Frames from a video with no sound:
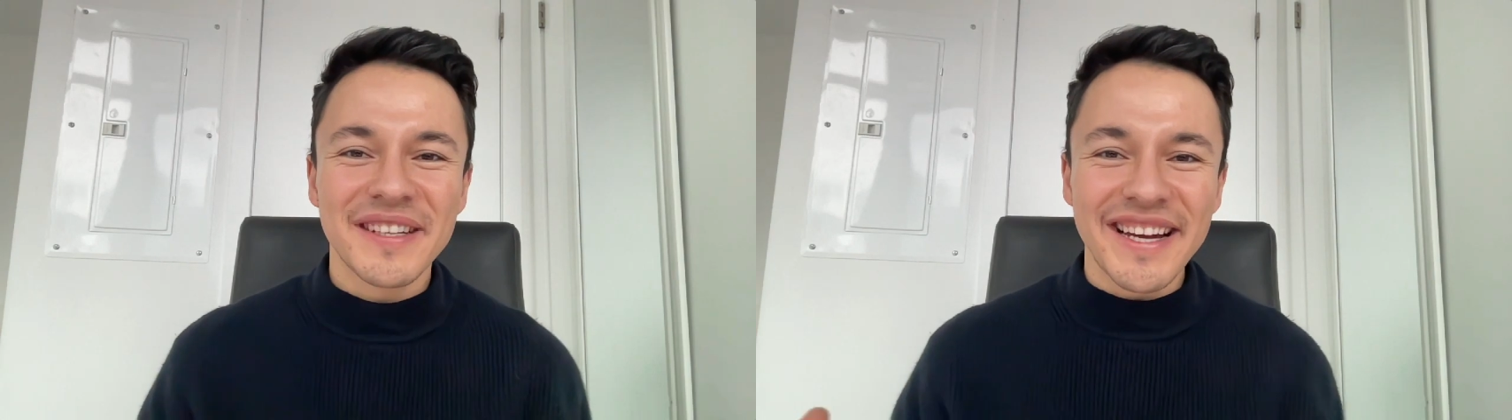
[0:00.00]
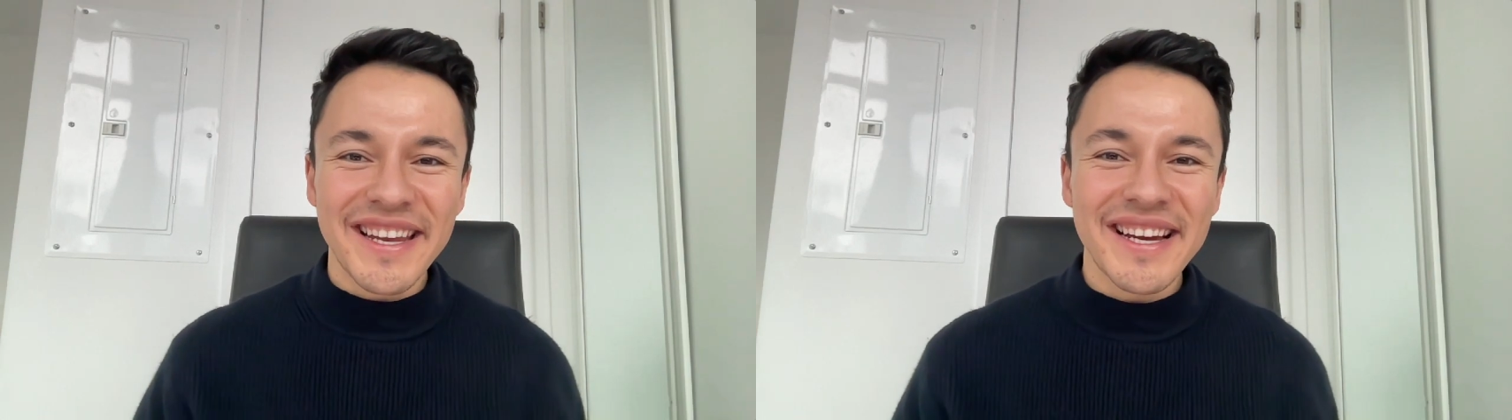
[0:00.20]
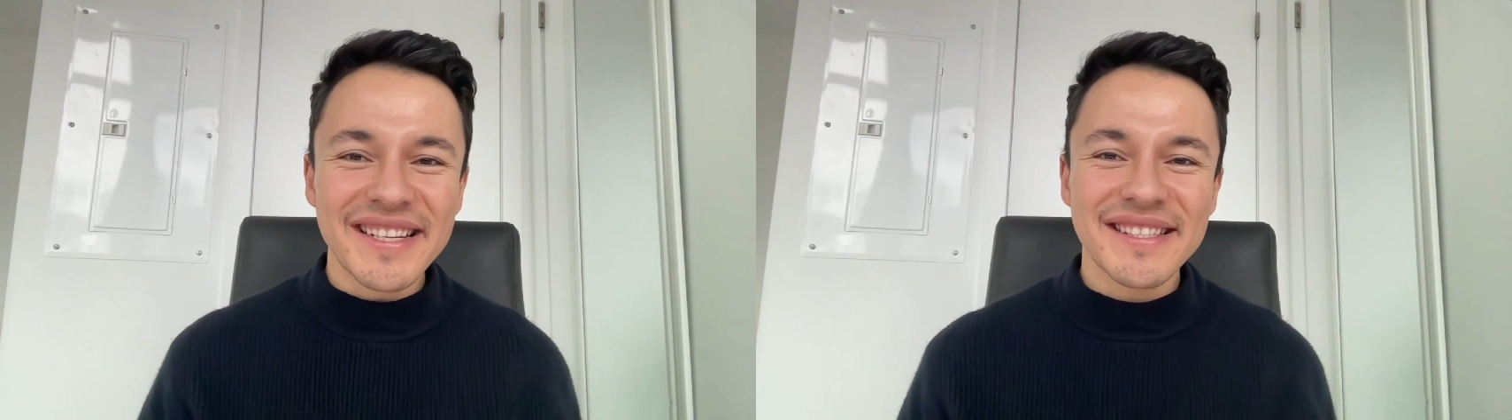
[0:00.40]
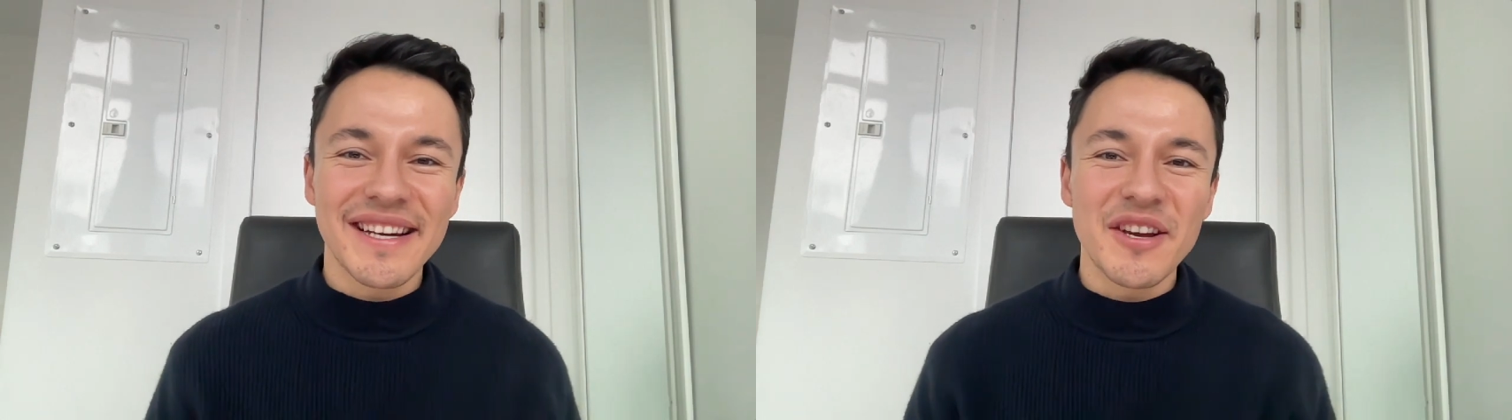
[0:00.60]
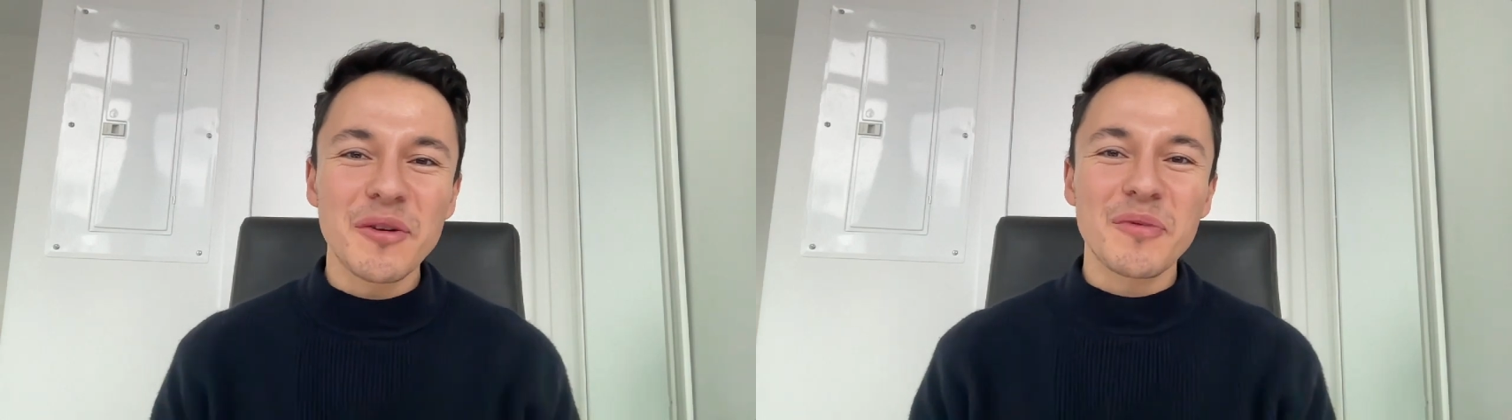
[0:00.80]
Hi guys,
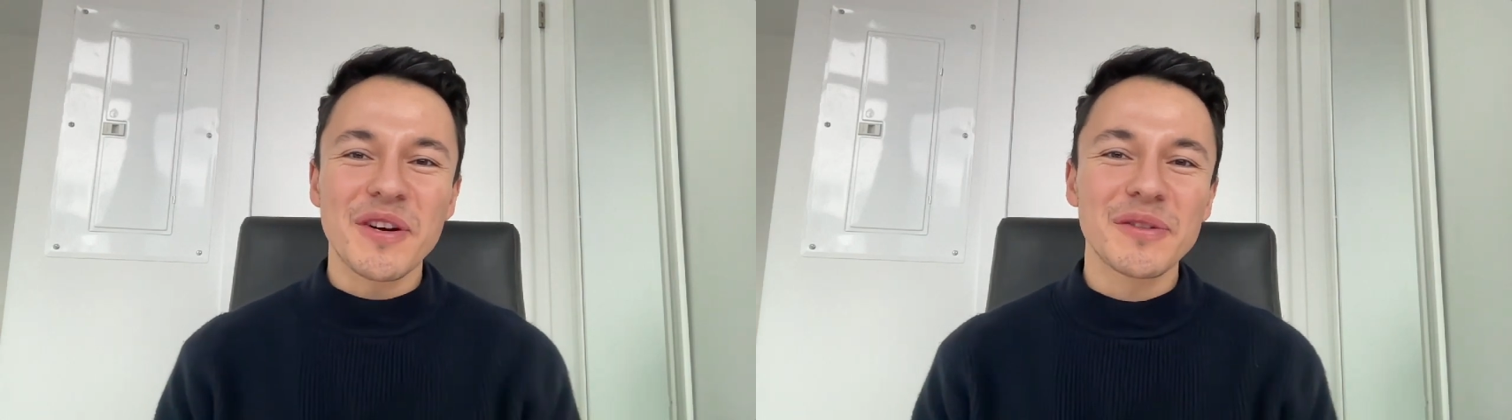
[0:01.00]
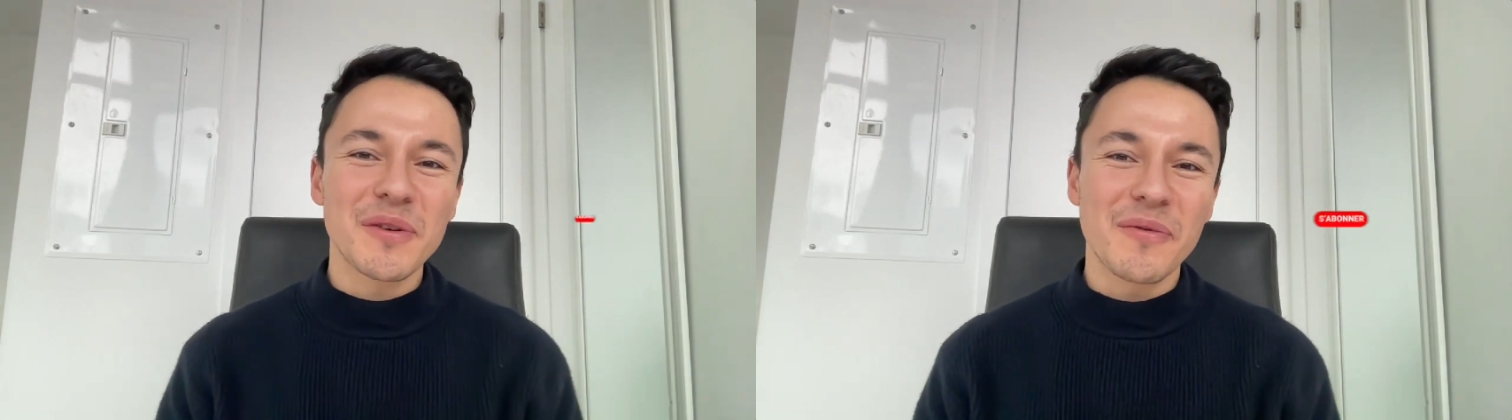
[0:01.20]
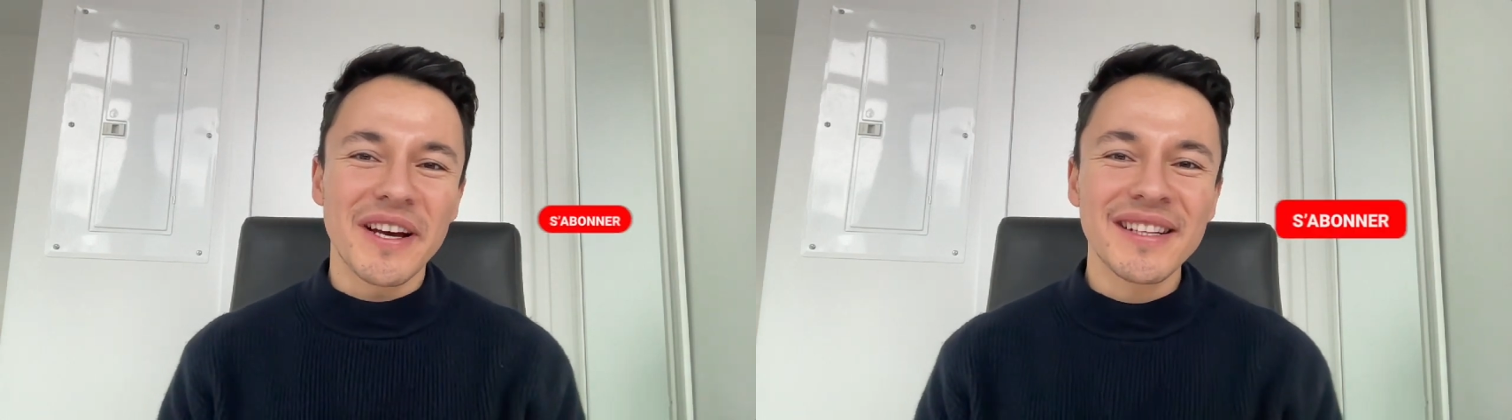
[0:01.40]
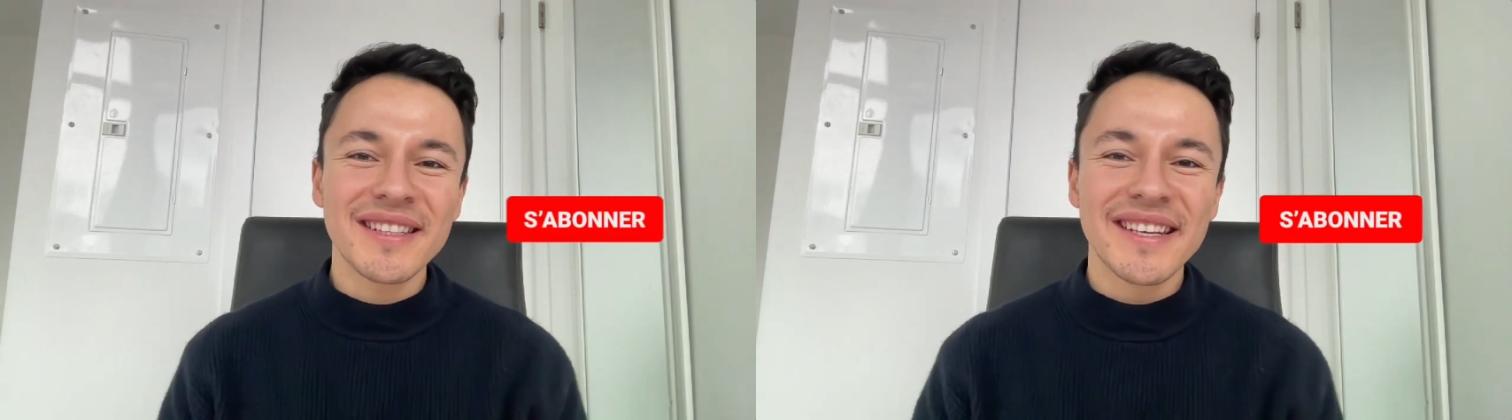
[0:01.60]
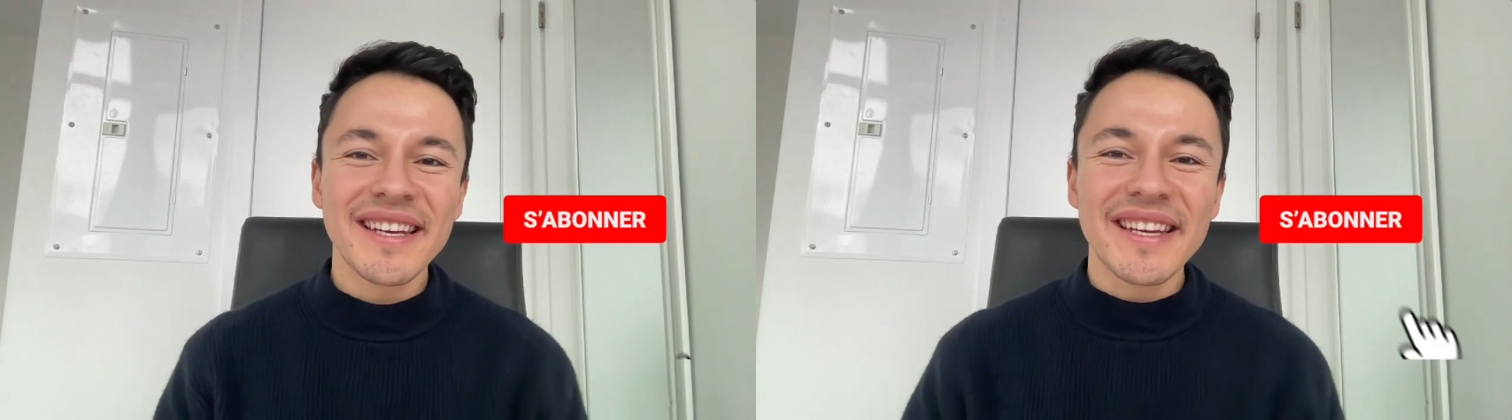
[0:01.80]
I hope you are doing well.